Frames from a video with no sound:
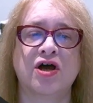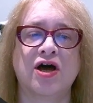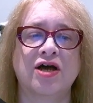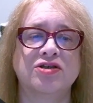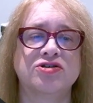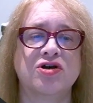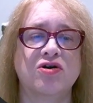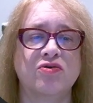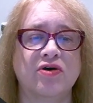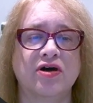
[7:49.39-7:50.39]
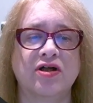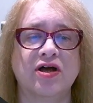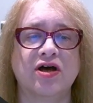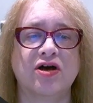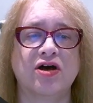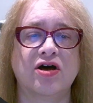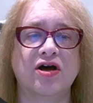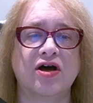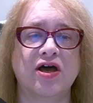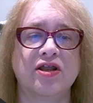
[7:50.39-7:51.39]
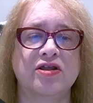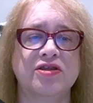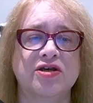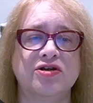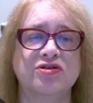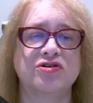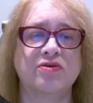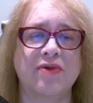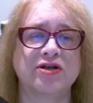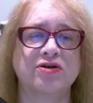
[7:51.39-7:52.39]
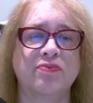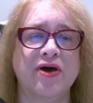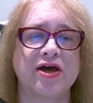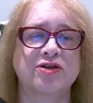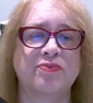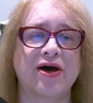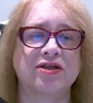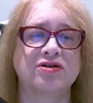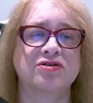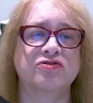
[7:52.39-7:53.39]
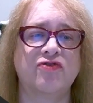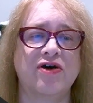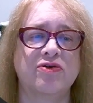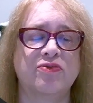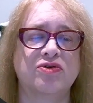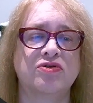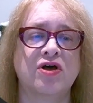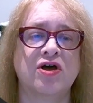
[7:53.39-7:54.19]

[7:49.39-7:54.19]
And so in addition to the matching pairs, patterns, variable